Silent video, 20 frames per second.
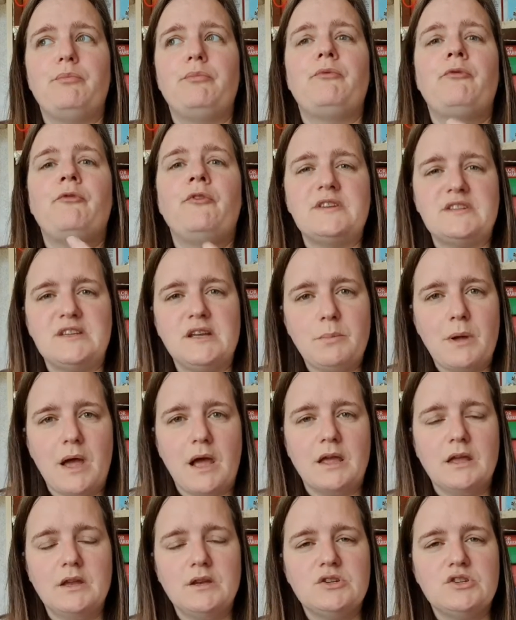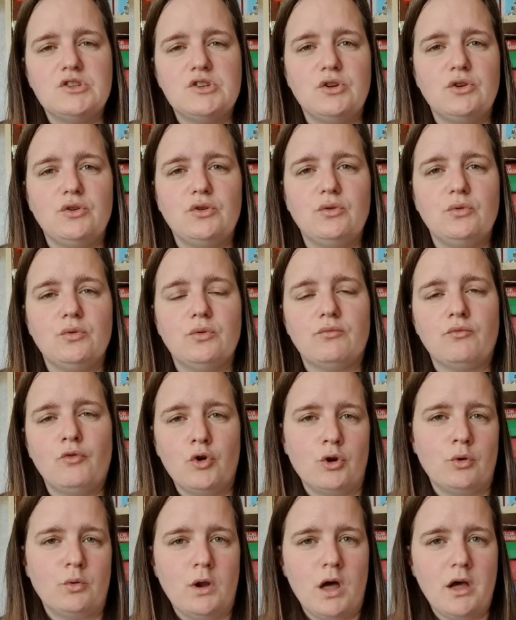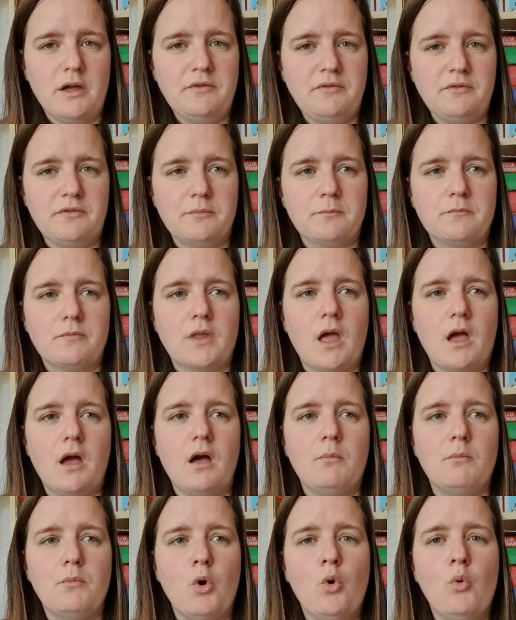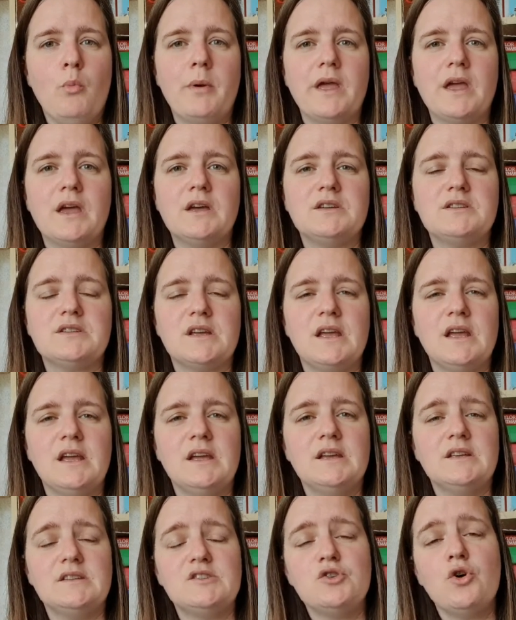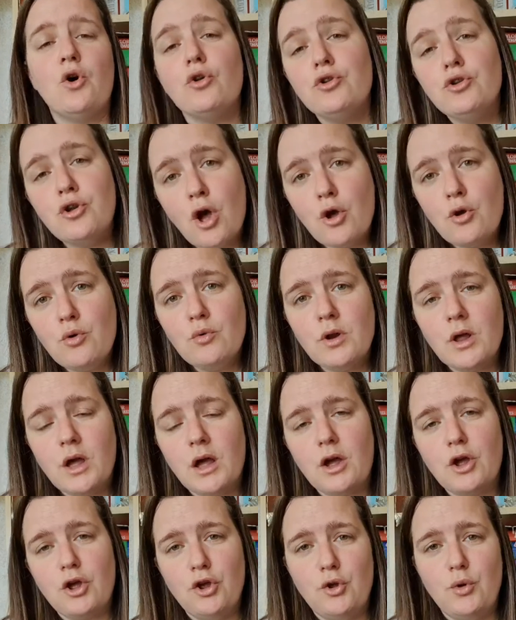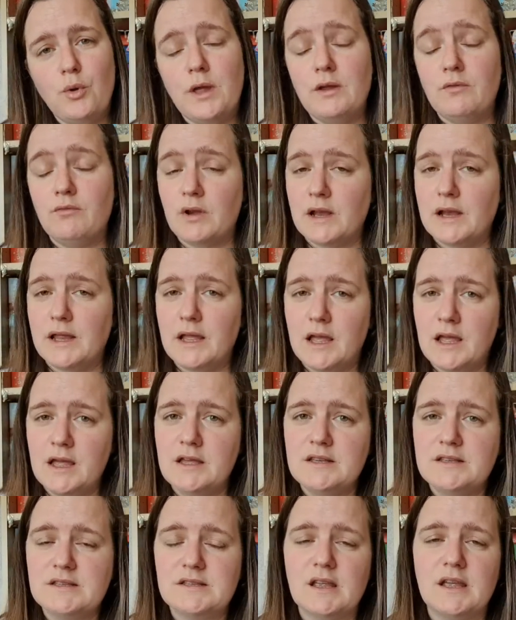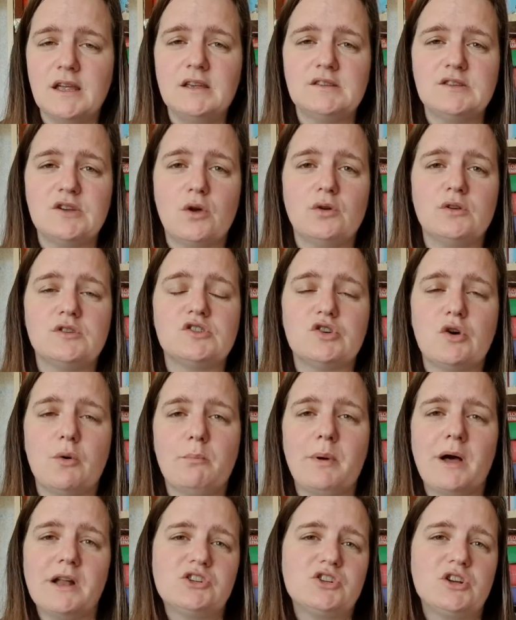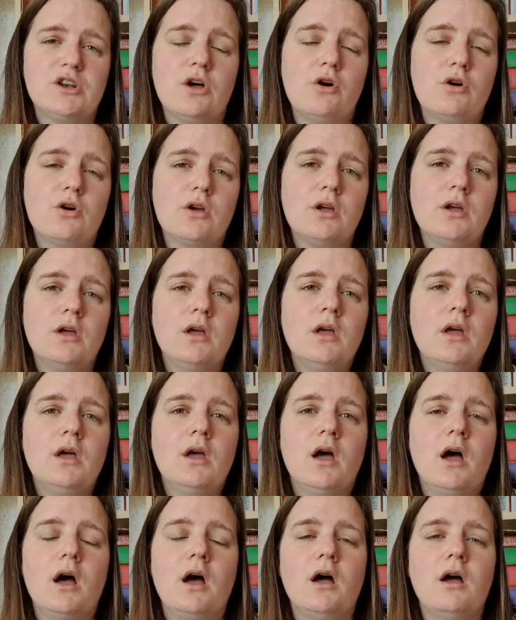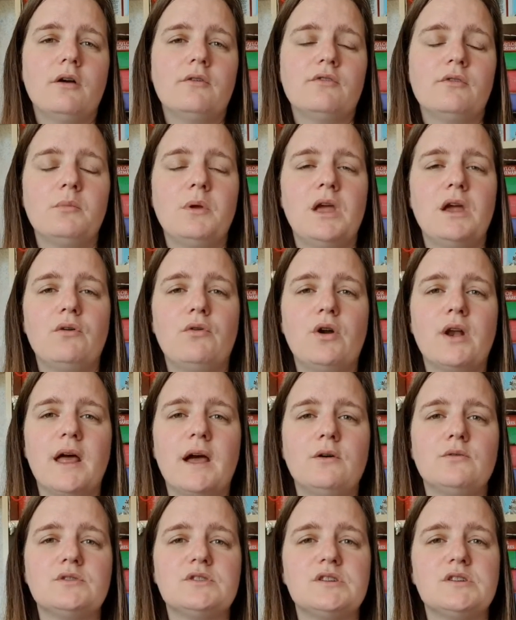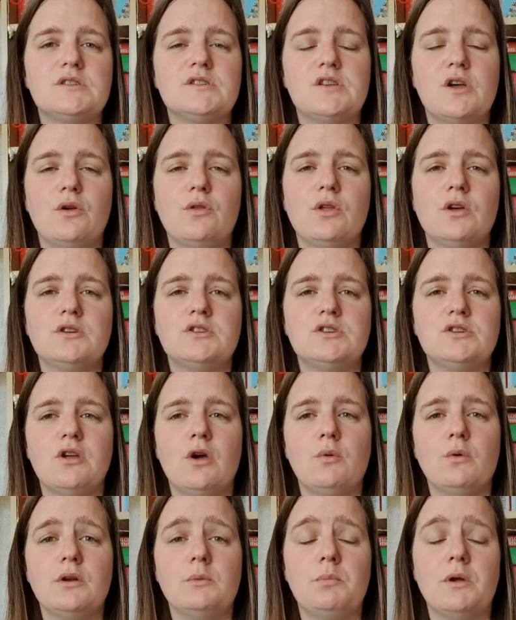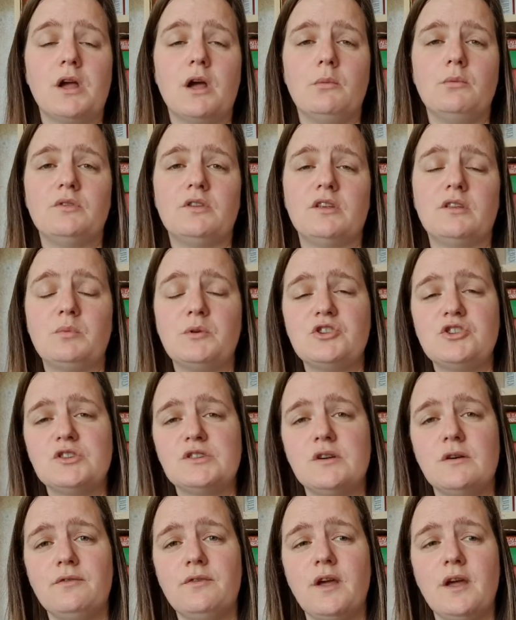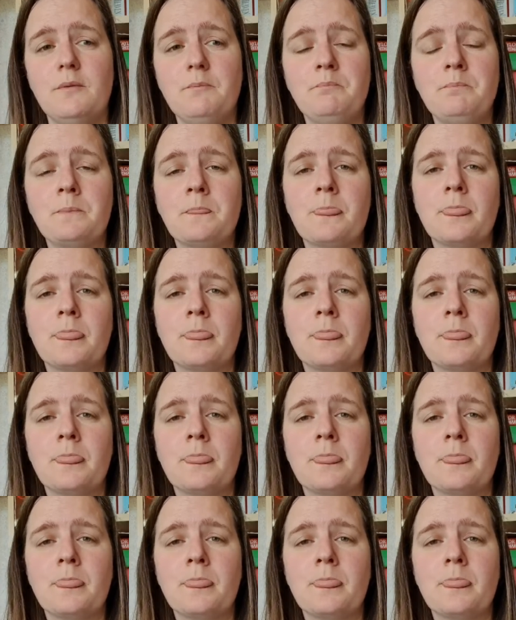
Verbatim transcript: fitting back into royal life, um, albeit he is not known who he really is. He's known as Tom Badgerlock uh, from here on out so that no one becomes suspicious of him.